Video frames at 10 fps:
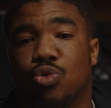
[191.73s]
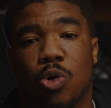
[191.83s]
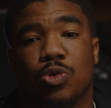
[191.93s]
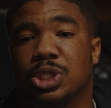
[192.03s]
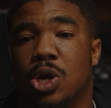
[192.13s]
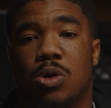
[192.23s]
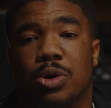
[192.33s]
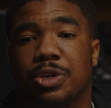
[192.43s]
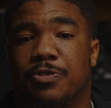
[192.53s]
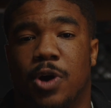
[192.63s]
throw the song on
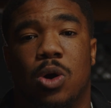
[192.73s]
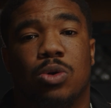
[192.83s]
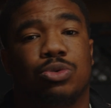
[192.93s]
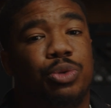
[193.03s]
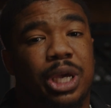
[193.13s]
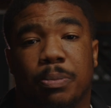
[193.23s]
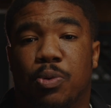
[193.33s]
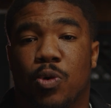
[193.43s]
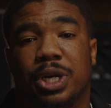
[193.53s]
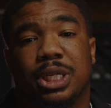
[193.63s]
your phone, you
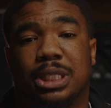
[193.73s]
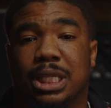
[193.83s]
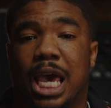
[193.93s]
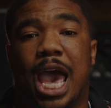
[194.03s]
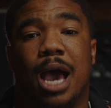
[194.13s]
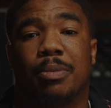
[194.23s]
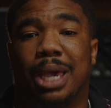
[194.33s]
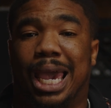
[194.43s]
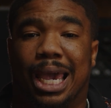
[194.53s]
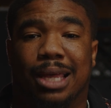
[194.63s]
import it into the app,
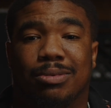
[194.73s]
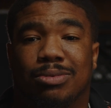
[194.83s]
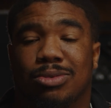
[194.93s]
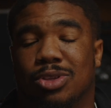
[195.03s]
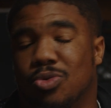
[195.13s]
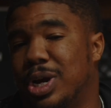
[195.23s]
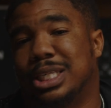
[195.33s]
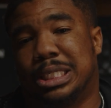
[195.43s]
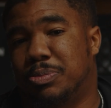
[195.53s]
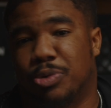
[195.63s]
and the
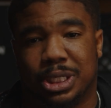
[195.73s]
rest is pretty